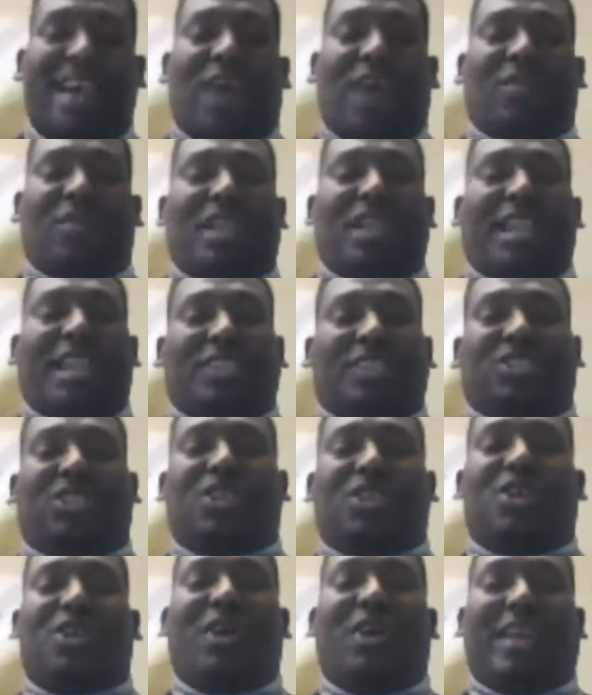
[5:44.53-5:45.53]
I want to let
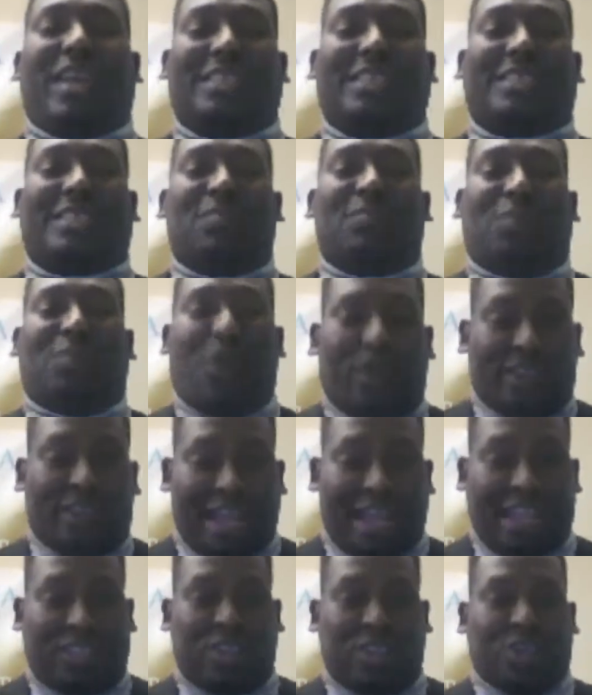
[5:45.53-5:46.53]
you know it is
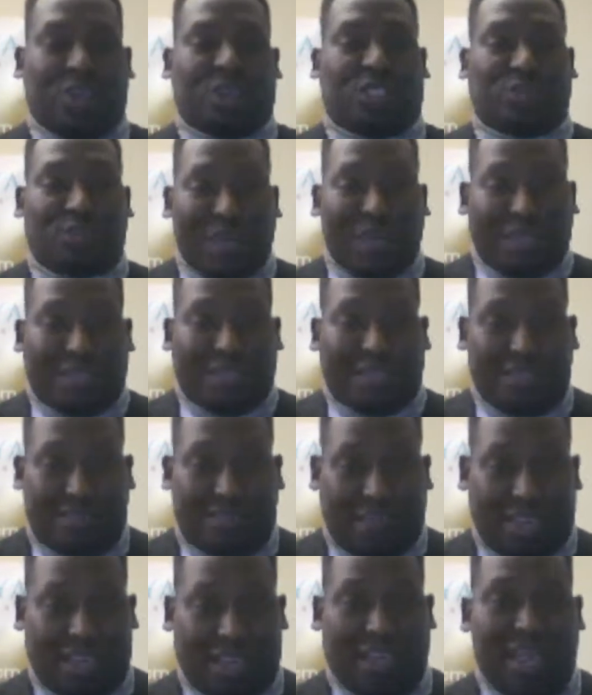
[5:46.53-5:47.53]
important that you speak to
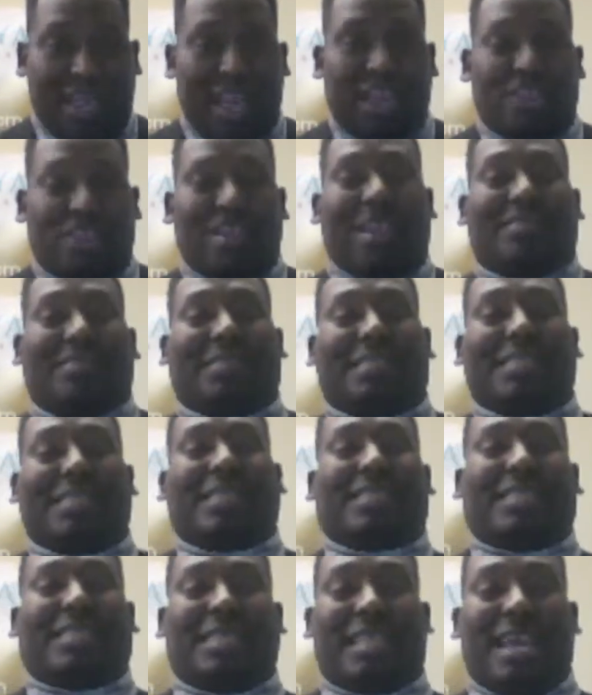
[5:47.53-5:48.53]
me. You have
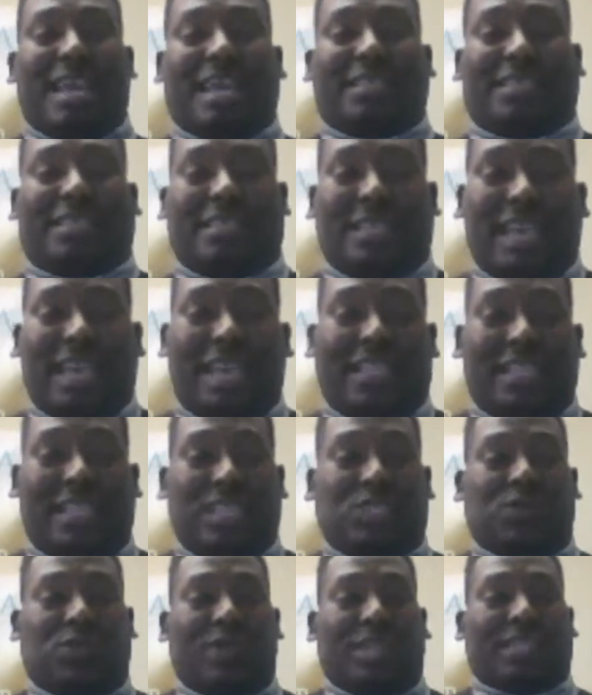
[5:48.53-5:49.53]
60 days to get
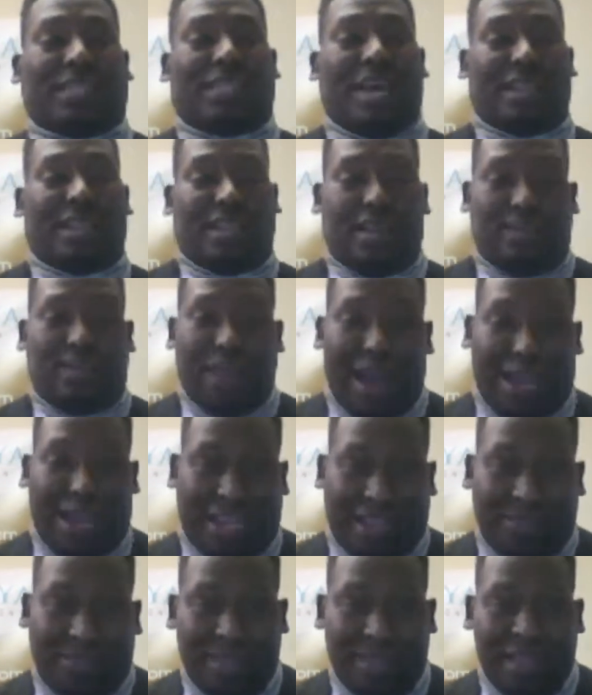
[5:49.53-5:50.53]
these wastes out of your
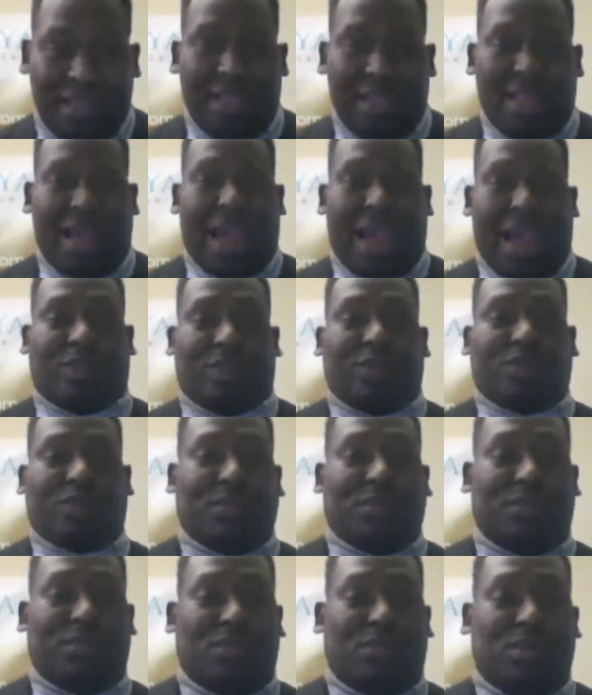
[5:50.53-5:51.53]
body. I know
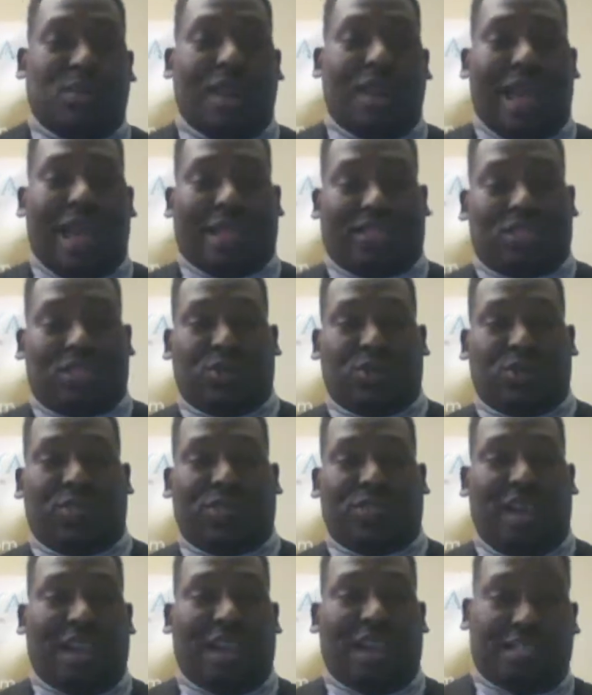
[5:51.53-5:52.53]
some of you had to do
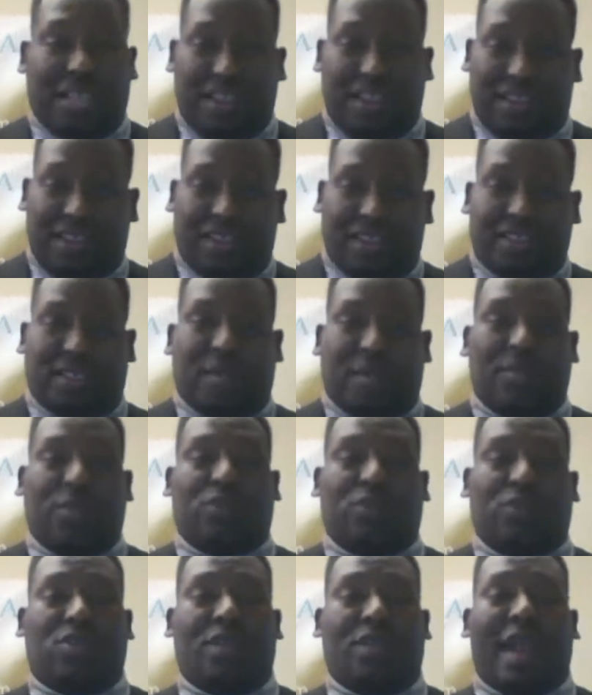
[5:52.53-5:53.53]
it voluntary. Some
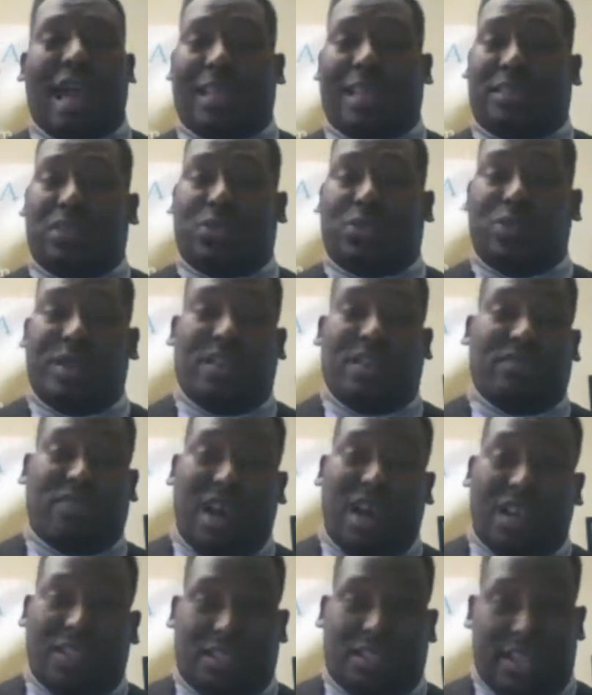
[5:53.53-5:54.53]
of you had to do it
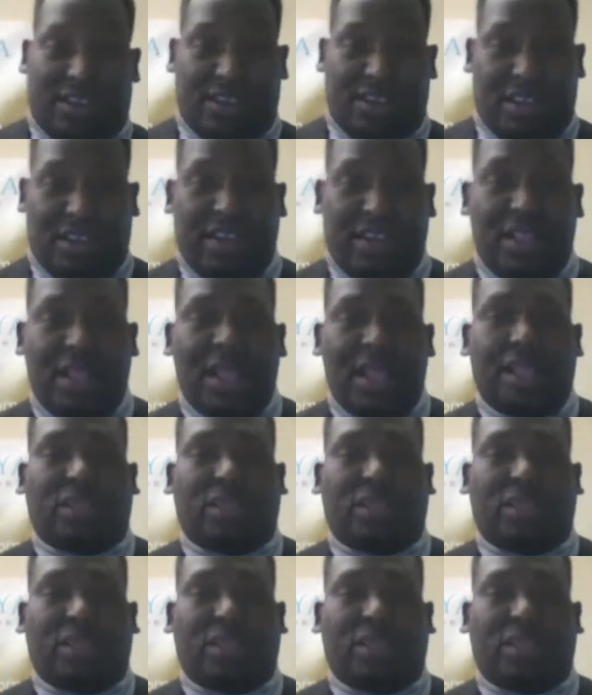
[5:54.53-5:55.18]
involuntarily.